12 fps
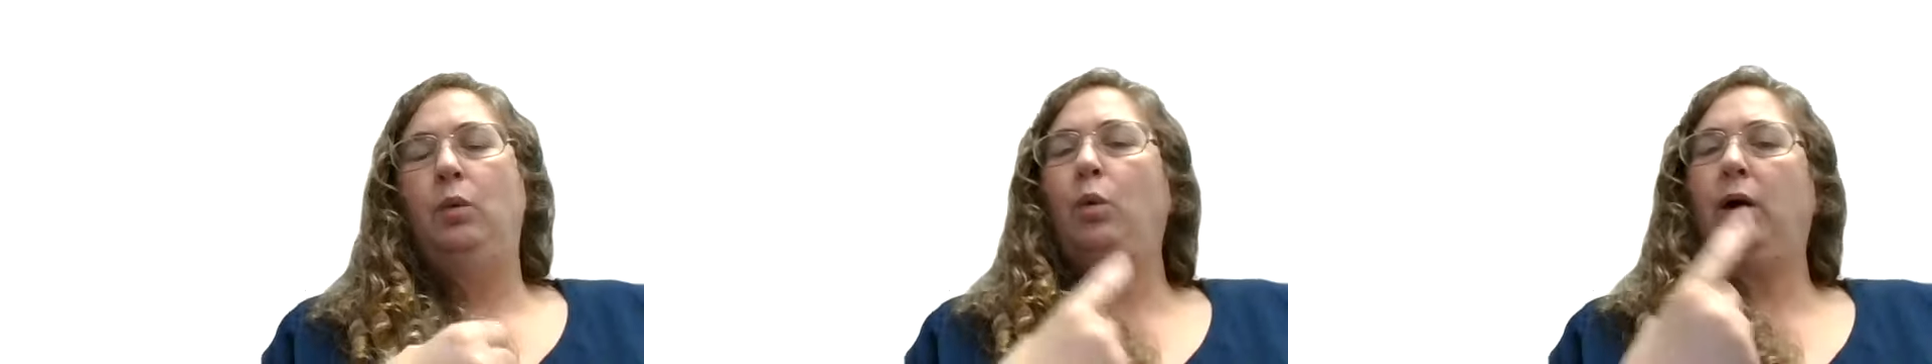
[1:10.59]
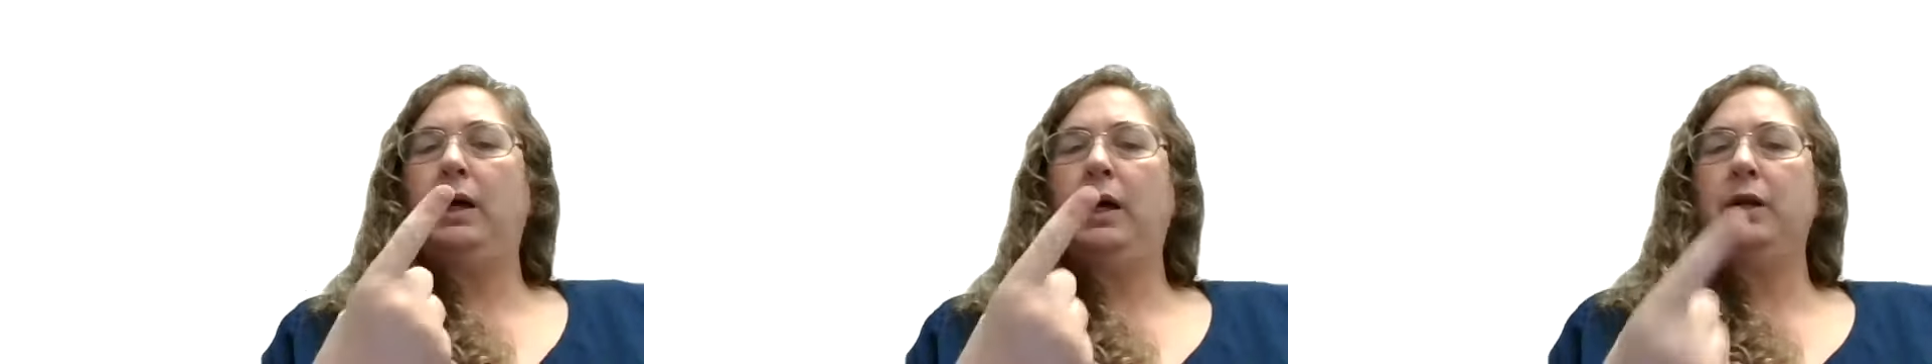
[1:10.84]

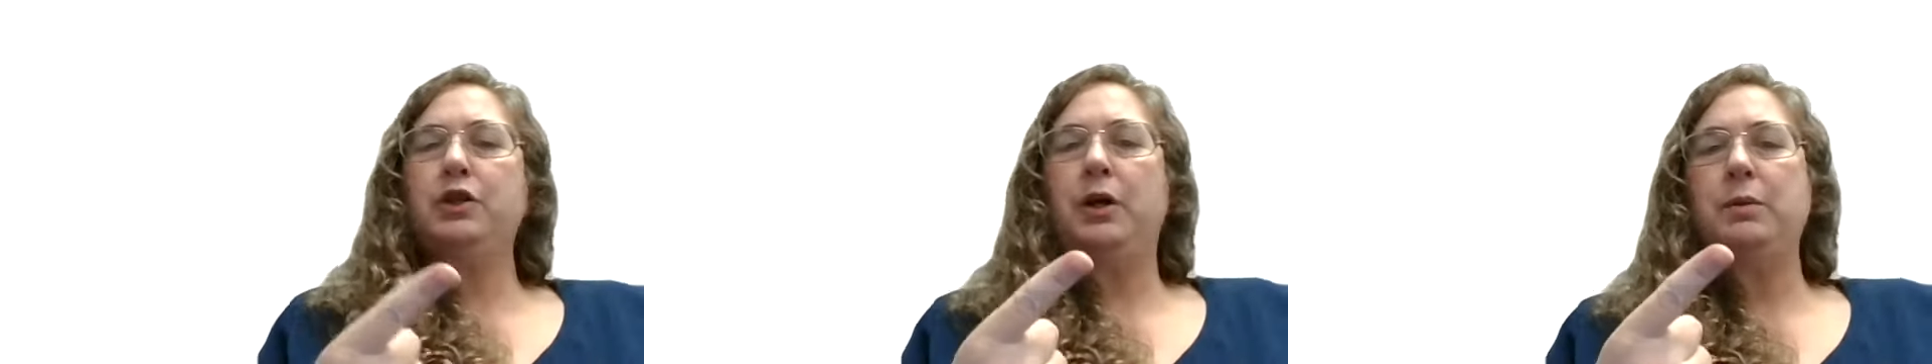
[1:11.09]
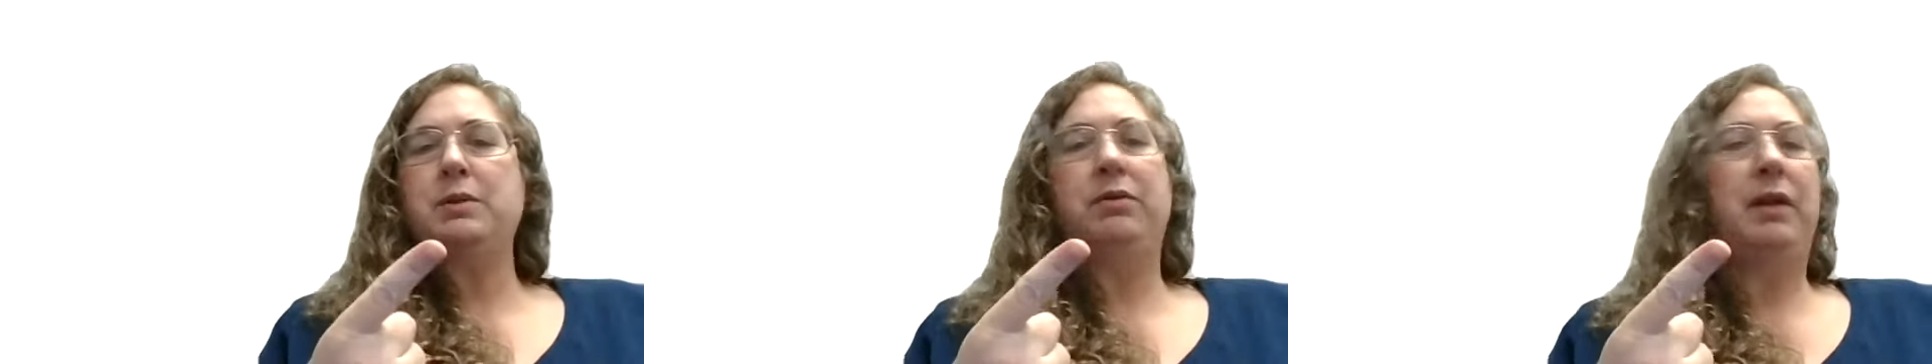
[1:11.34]
What kind of
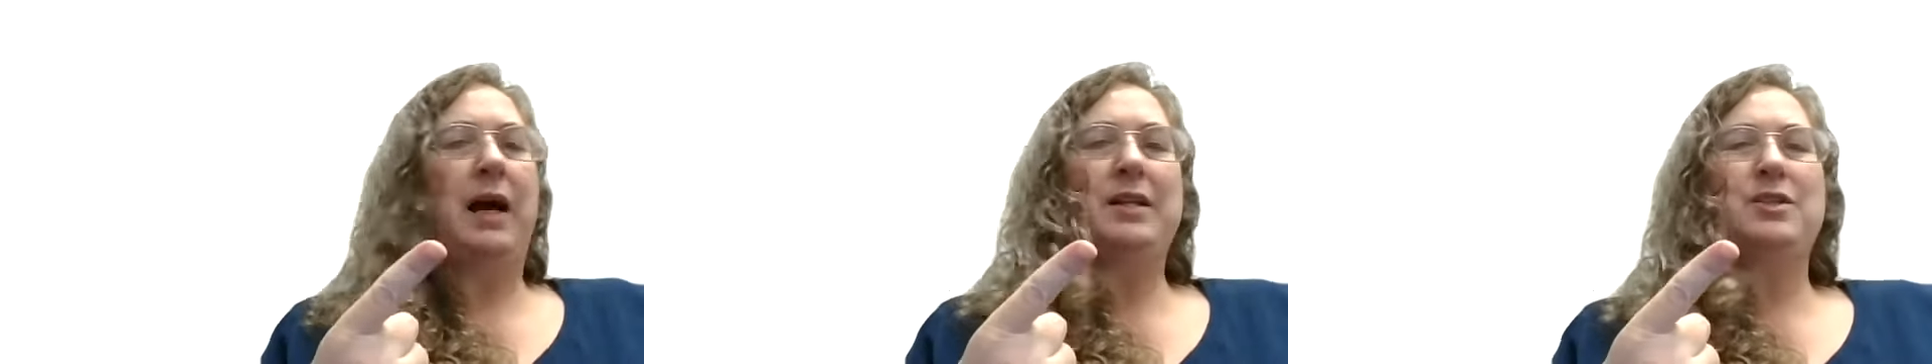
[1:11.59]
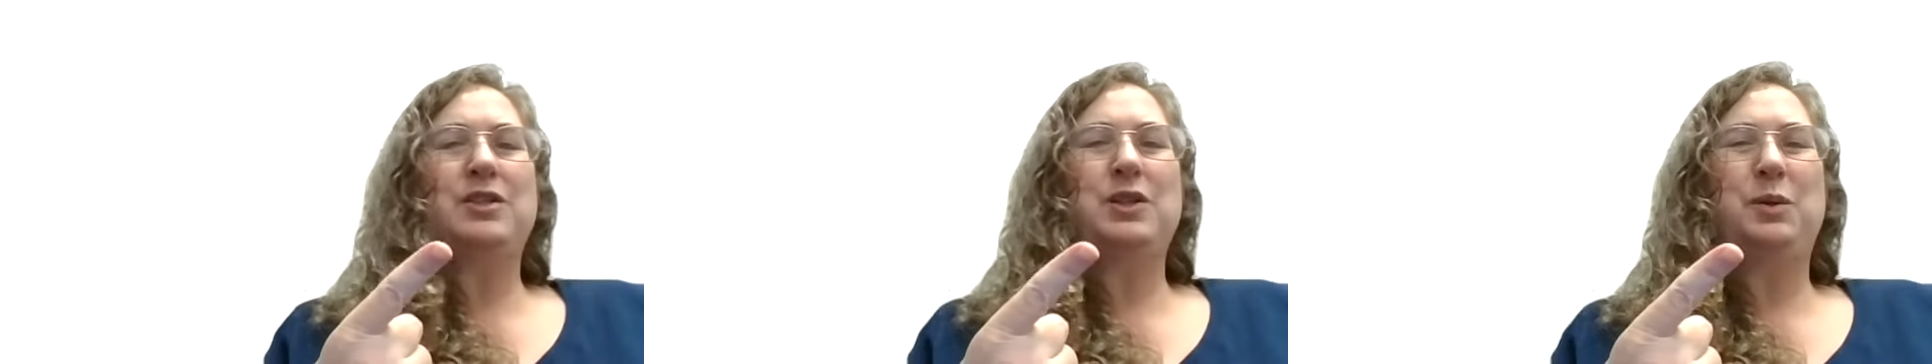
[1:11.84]
sharps and
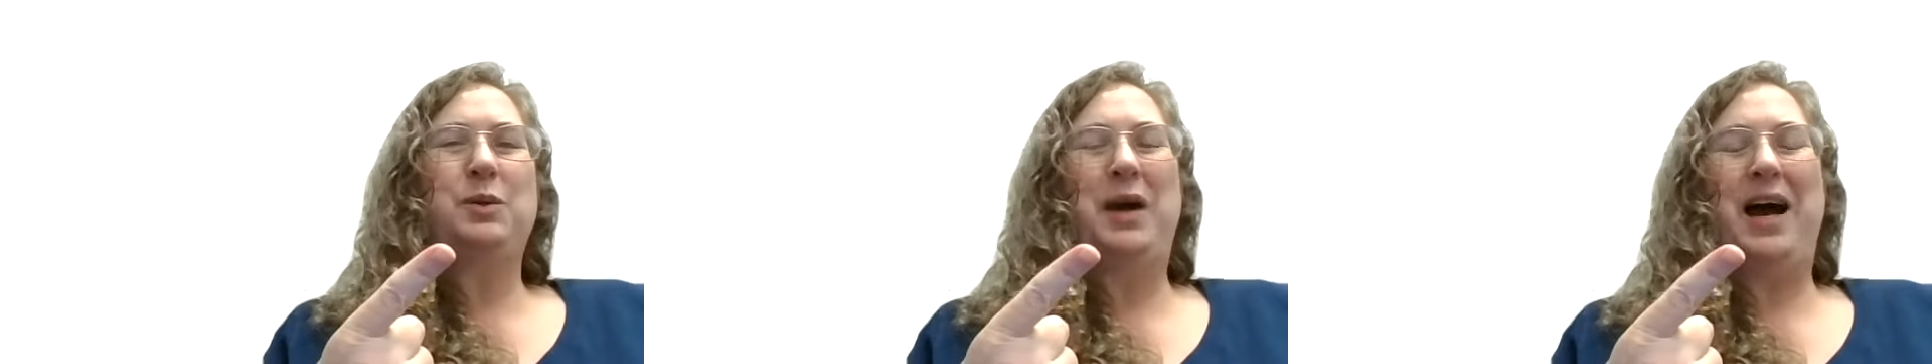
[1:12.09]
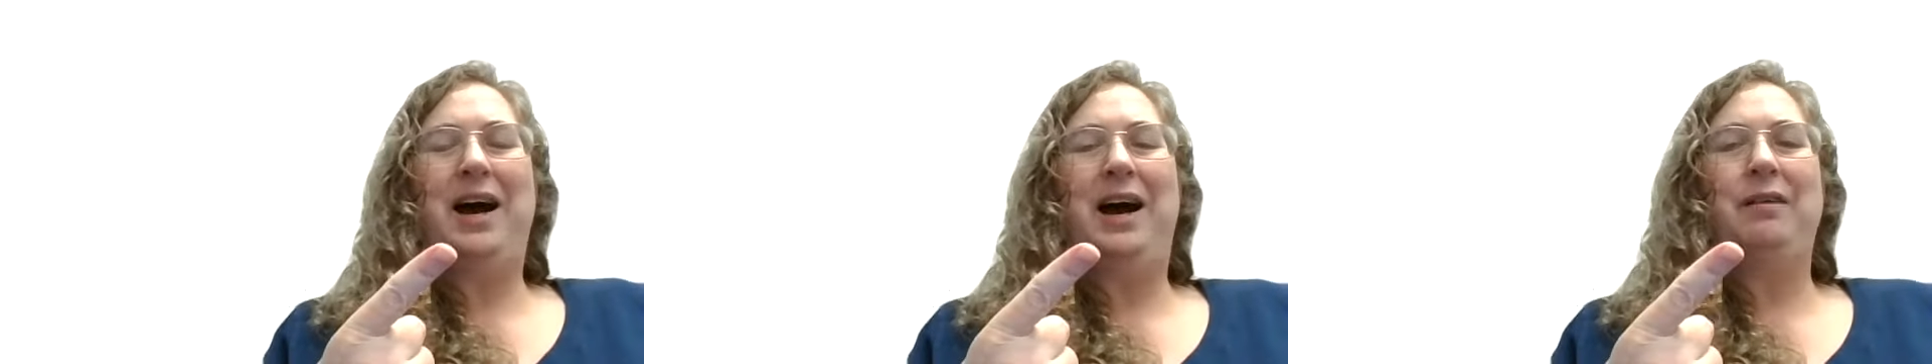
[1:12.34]
flats do you
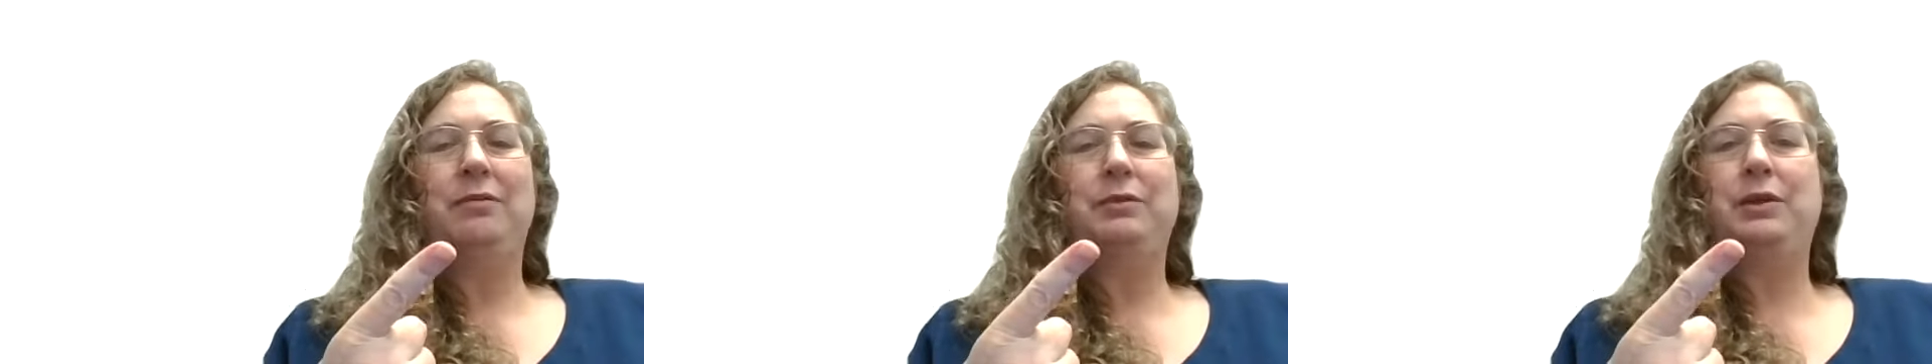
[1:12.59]
have?